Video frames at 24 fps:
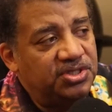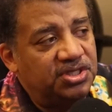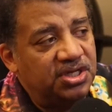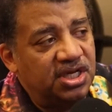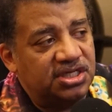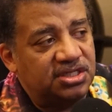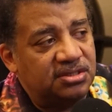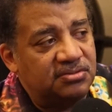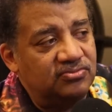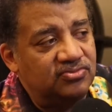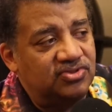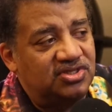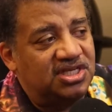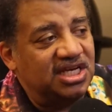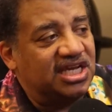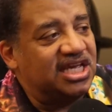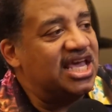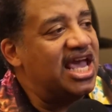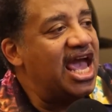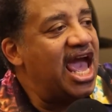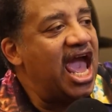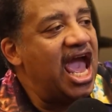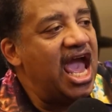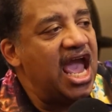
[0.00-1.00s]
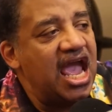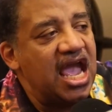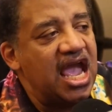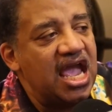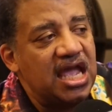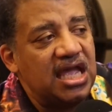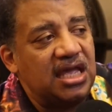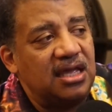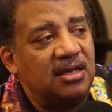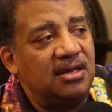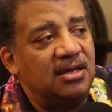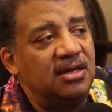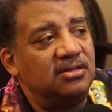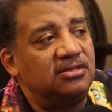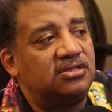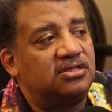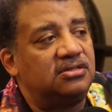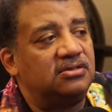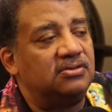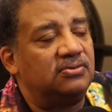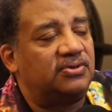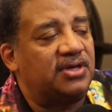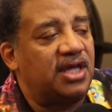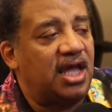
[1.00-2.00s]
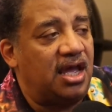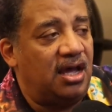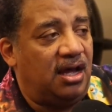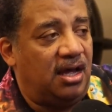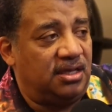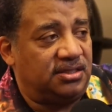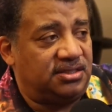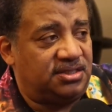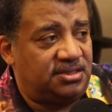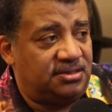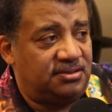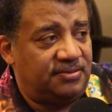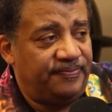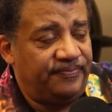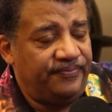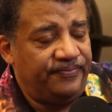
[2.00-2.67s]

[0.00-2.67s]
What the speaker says: would just decay into chaos.